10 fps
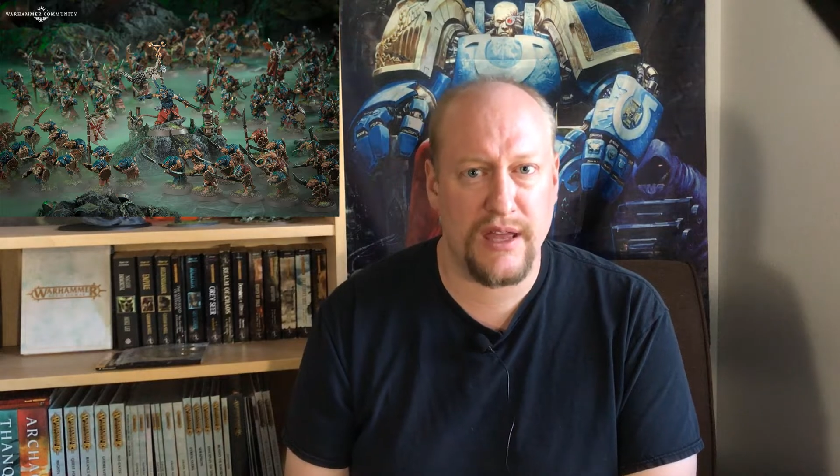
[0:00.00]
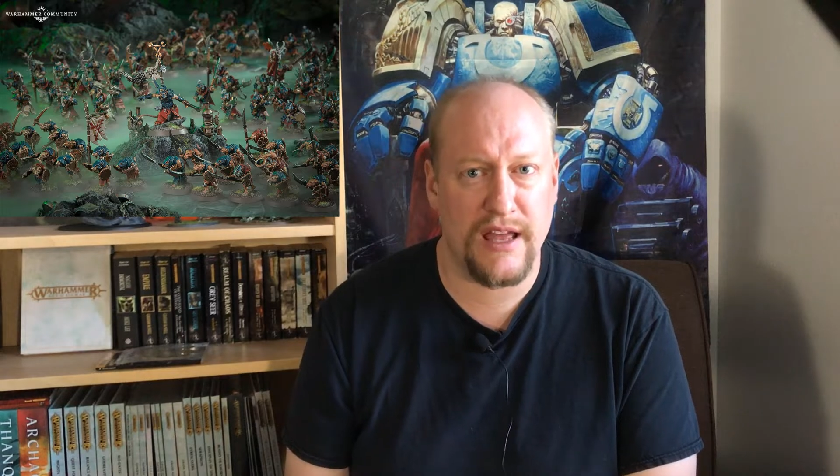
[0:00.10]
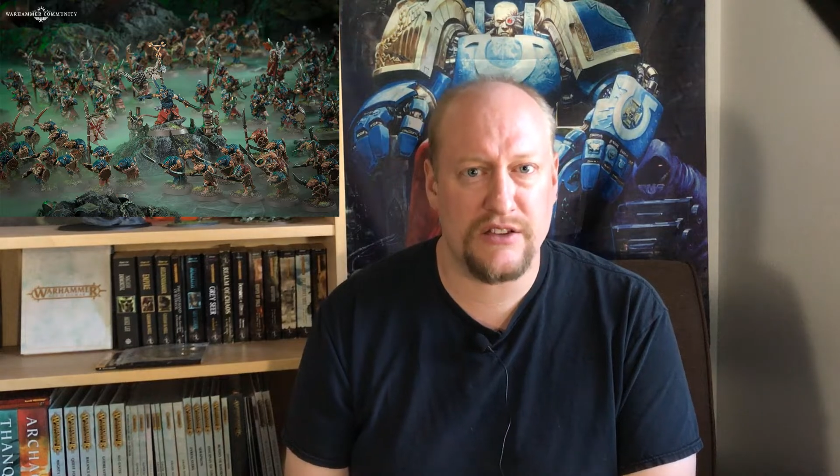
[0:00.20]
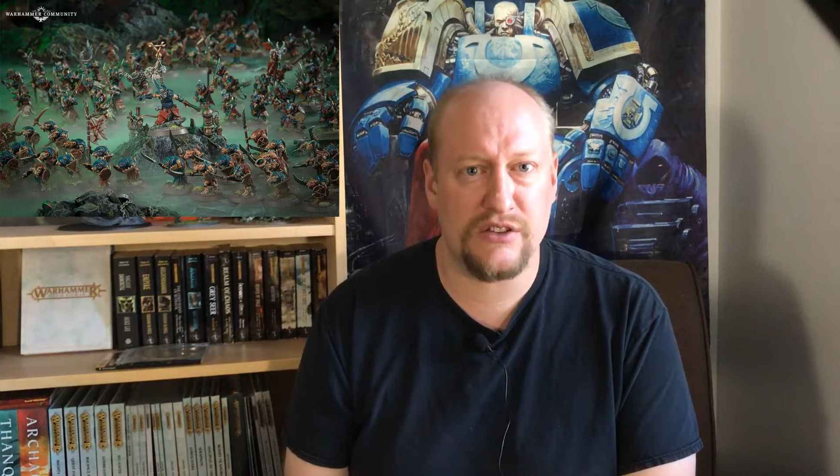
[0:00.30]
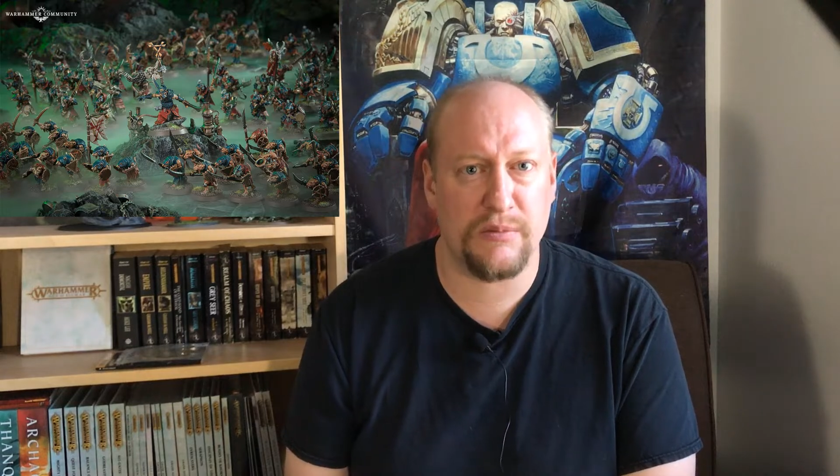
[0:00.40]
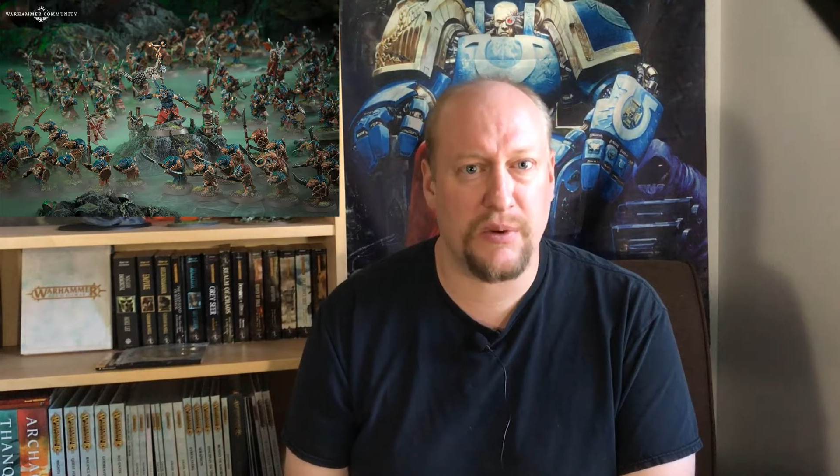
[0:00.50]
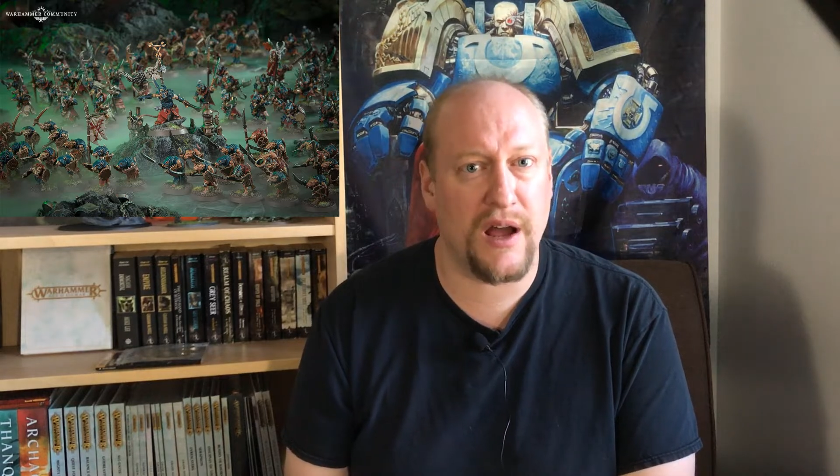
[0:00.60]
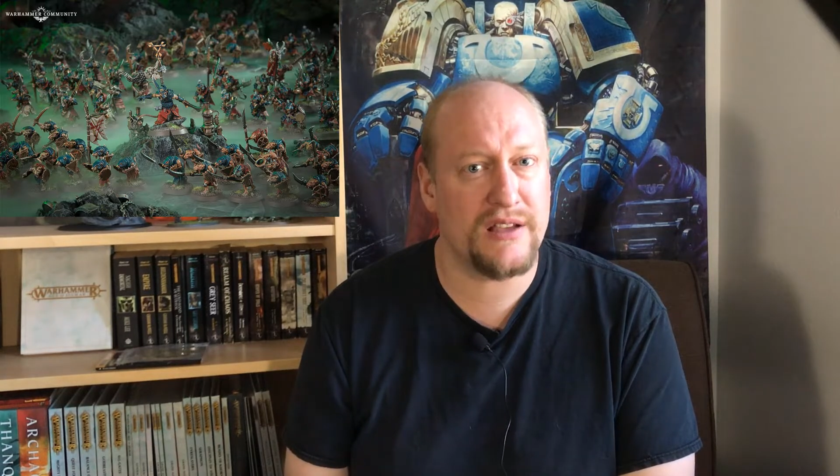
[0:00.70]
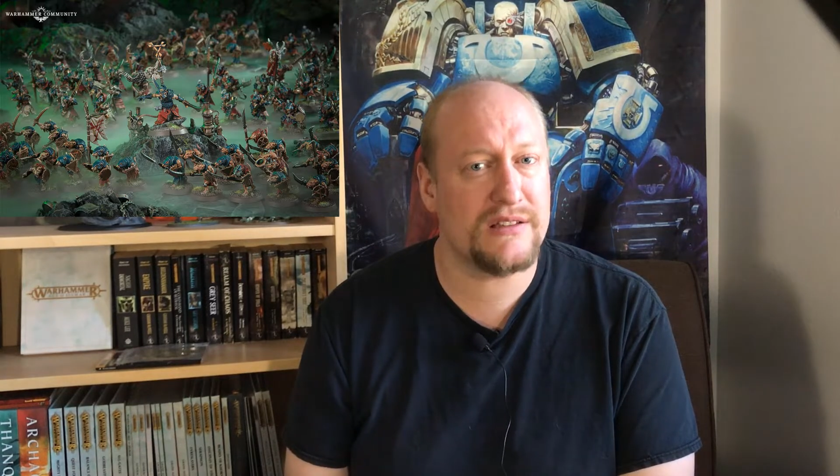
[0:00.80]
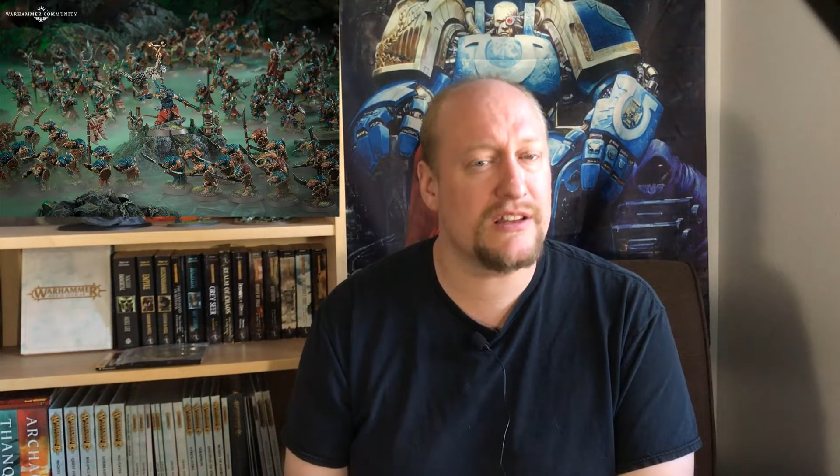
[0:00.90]
and
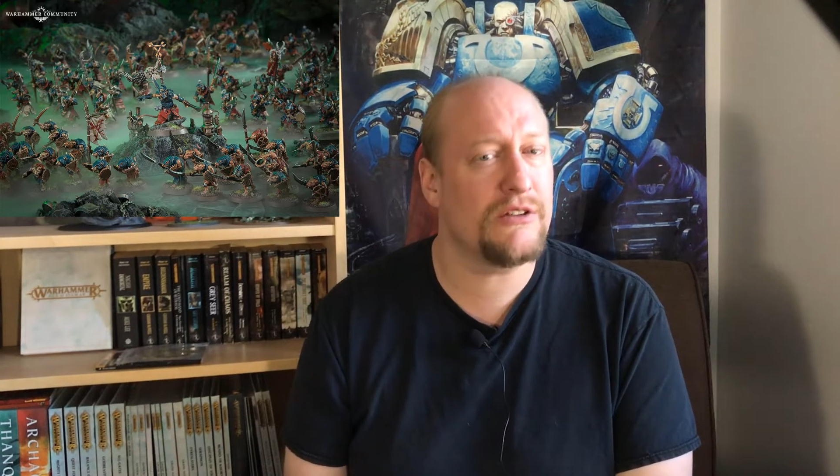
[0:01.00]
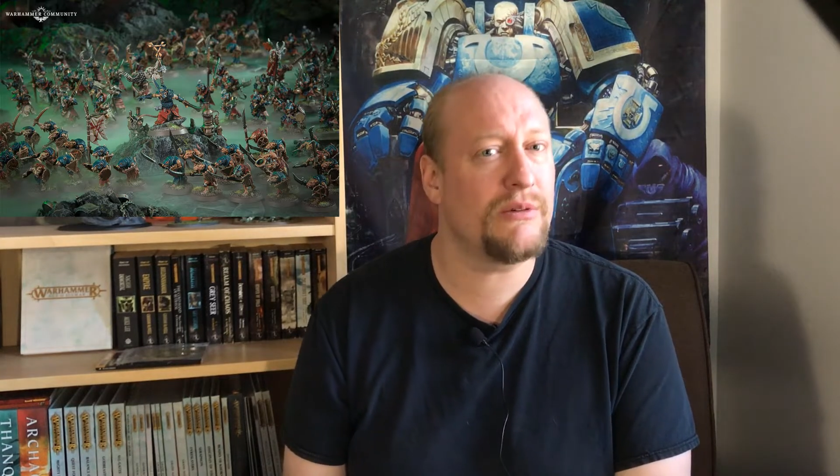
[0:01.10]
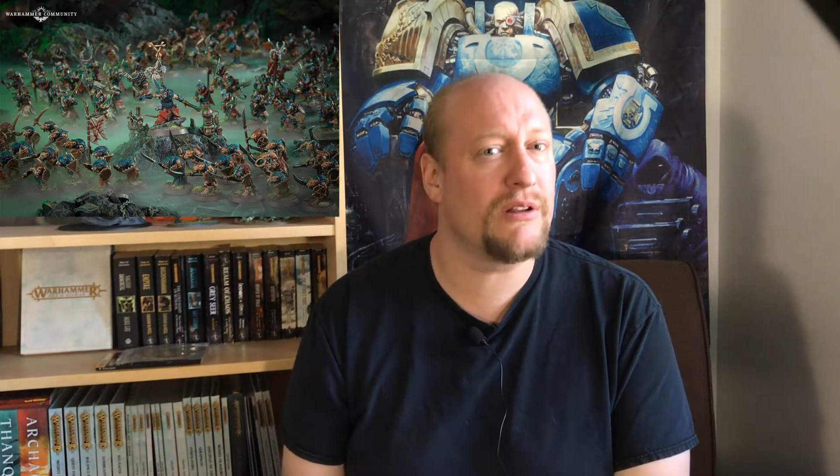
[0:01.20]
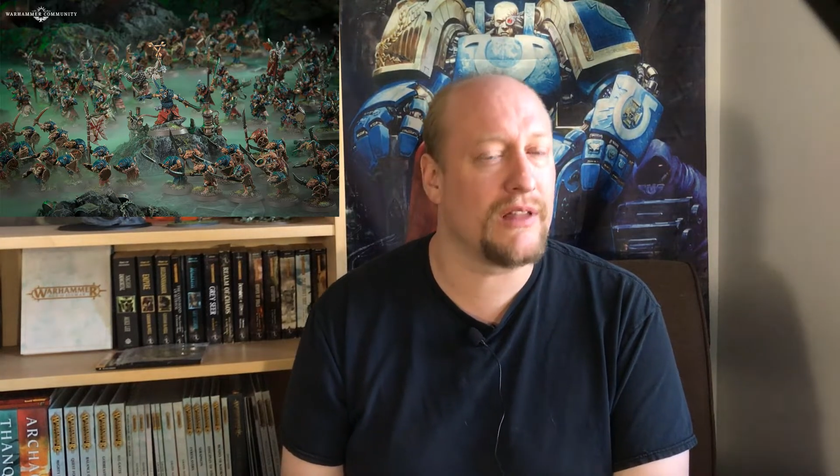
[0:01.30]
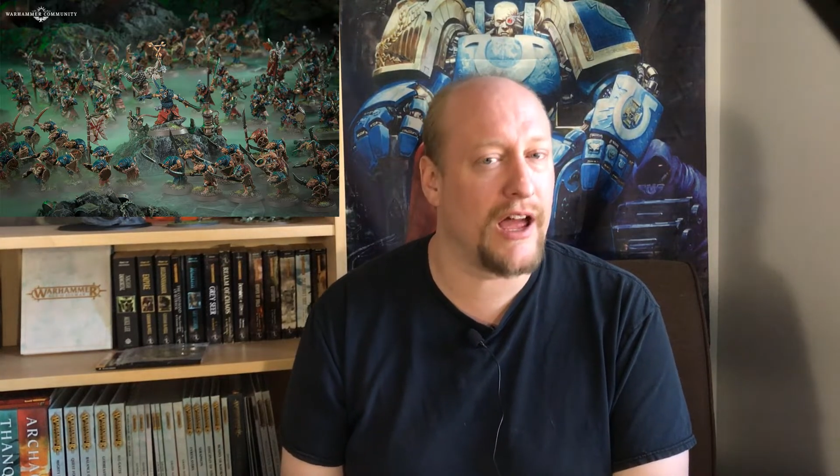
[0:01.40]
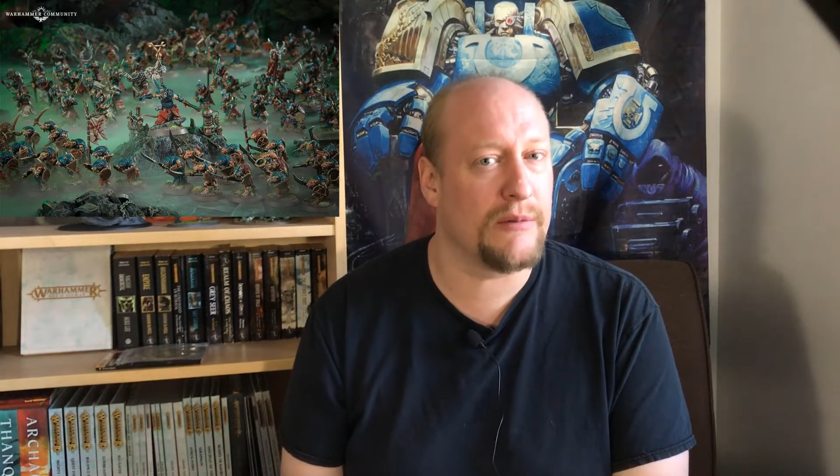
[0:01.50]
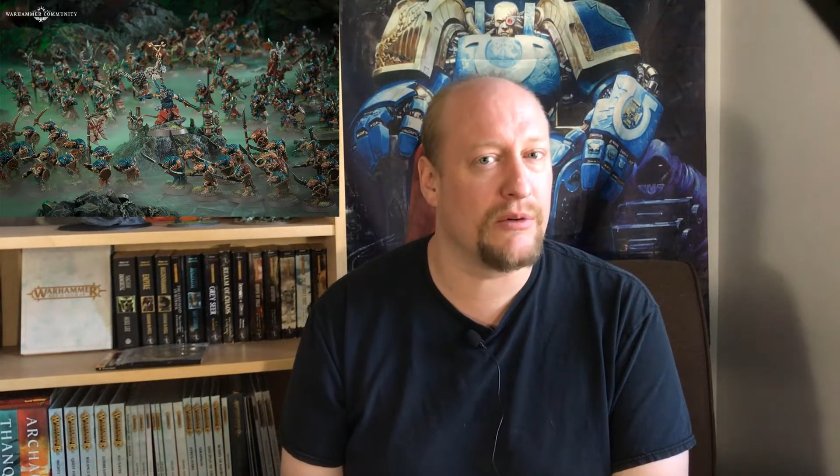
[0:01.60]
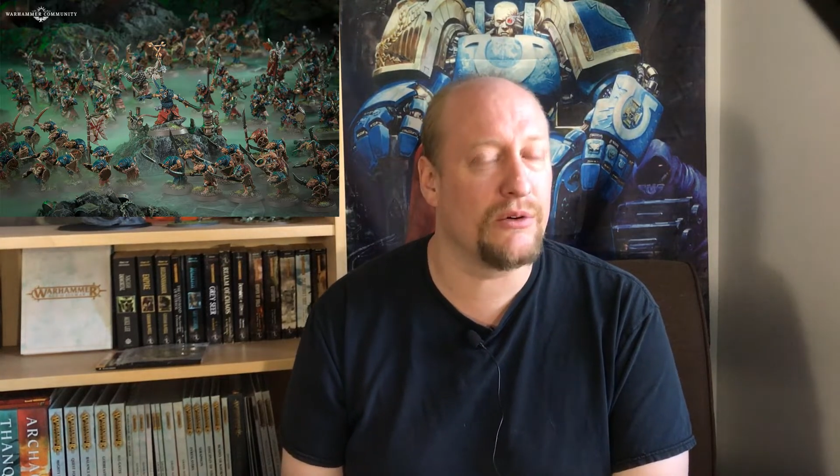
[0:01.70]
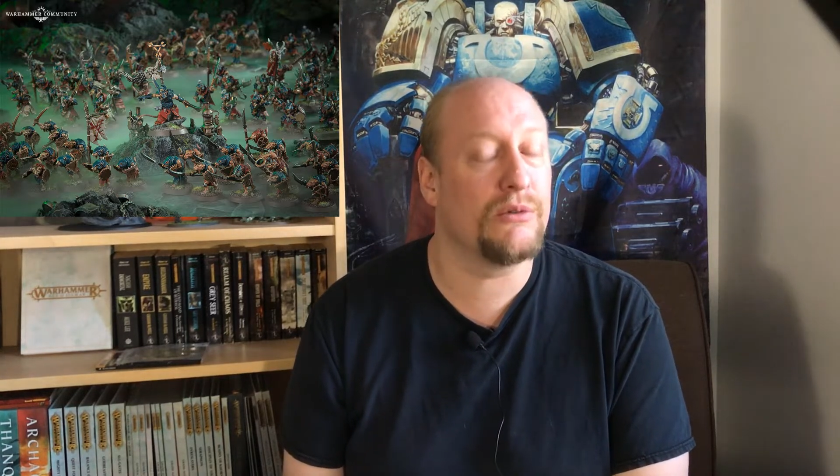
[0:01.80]
surprisingly reliable